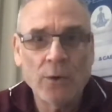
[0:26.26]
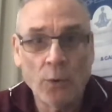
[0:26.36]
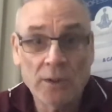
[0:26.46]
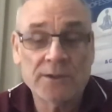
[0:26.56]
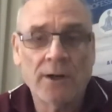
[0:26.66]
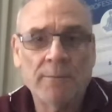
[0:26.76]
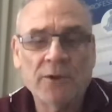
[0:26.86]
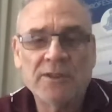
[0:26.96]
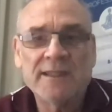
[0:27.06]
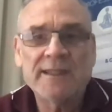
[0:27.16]
all the time
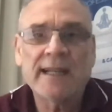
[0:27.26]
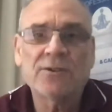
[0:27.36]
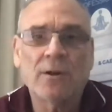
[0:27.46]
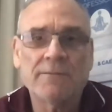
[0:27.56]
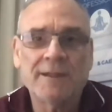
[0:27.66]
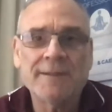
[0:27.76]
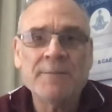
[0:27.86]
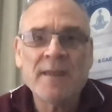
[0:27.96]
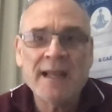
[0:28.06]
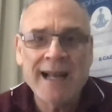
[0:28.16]
because it does
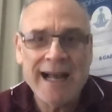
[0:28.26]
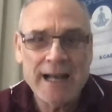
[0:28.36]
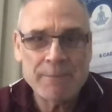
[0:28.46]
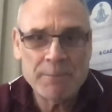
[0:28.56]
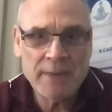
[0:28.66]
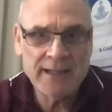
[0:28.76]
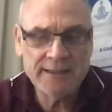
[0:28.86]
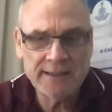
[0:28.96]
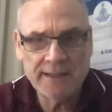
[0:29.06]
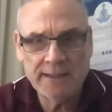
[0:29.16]
offer
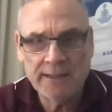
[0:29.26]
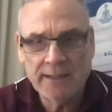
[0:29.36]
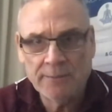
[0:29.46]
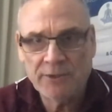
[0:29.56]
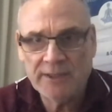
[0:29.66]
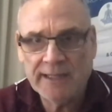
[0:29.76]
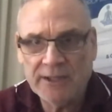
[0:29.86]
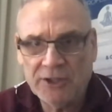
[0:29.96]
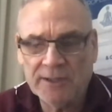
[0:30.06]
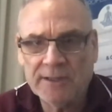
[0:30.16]
amazing
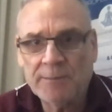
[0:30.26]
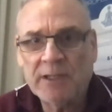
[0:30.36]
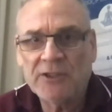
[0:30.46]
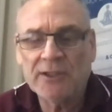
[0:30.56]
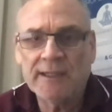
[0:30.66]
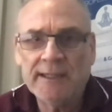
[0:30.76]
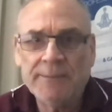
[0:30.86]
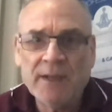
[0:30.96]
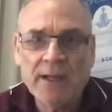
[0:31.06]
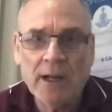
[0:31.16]
protection,
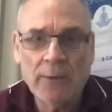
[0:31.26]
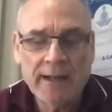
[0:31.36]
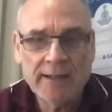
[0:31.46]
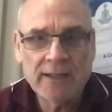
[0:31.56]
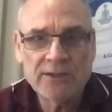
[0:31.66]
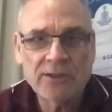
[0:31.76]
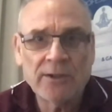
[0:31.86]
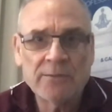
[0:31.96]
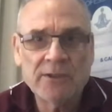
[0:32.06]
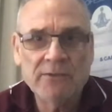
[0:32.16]
especially around those
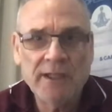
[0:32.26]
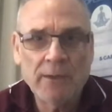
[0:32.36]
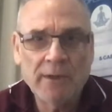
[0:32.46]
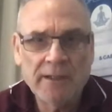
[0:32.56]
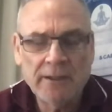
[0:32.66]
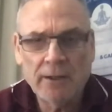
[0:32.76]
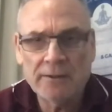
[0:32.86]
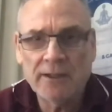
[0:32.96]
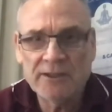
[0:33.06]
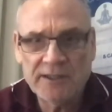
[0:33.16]
times of year where you've
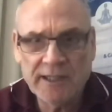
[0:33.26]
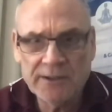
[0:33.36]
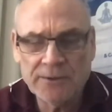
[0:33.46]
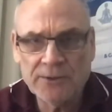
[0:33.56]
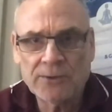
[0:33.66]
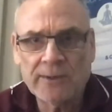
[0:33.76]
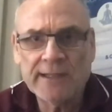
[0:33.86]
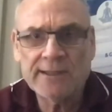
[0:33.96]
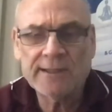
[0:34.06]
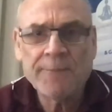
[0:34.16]
got those seasonal
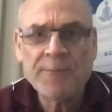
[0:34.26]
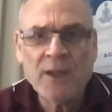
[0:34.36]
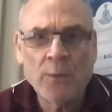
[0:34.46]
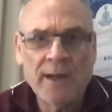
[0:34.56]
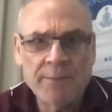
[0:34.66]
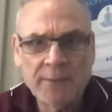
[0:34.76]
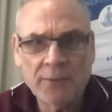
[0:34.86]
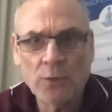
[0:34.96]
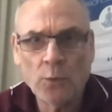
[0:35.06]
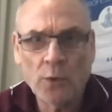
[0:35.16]
threats, where
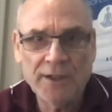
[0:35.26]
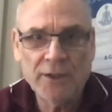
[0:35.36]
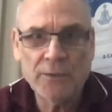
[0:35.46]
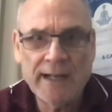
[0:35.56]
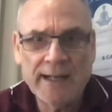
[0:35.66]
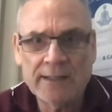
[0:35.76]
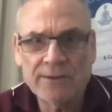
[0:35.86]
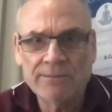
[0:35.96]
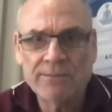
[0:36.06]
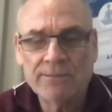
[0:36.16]
people are walking
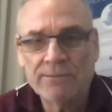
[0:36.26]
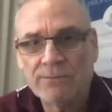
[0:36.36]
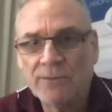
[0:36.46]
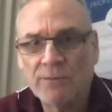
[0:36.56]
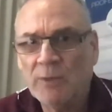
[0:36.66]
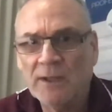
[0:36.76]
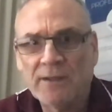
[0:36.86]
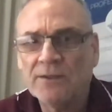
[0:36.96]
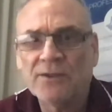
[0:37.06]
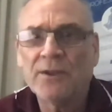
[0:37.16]
around
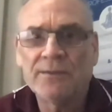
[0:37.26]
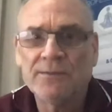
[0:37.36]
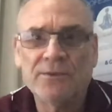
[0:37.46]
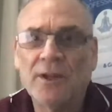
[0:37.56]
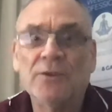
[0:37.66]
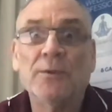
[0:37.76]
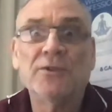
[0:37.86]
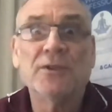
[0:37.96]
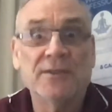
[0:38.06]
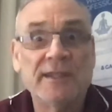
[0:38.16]
with certain, you know,
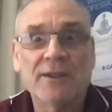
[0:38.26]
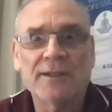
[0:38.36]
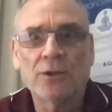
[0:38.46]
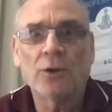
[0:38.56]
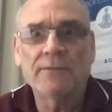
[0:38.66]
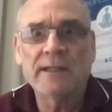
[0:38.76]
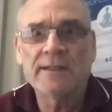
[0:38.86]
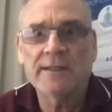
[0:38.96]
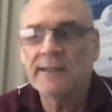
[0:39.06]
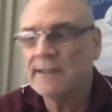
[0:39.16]
doing certain things like
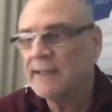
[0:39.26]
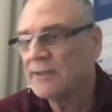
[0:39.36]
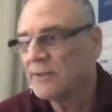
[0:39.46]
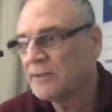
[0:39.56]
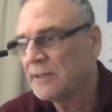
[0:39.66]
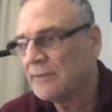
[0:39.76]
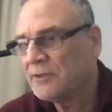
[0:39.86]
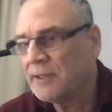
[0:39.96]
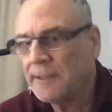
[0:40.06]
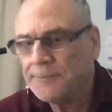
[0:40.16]
coughing and sneezing, that sort of
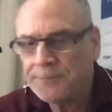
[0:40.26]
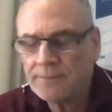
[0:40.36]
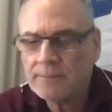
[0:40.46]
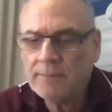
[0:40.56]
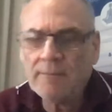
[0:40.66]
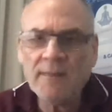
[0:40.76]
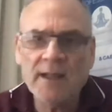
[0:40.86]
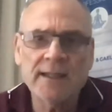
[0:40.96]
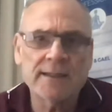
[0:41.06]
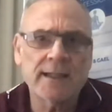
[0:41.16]
stuff. So
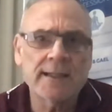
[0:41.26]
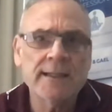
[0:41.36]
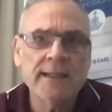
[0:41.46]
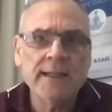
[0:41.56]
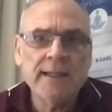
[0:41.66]
it's a,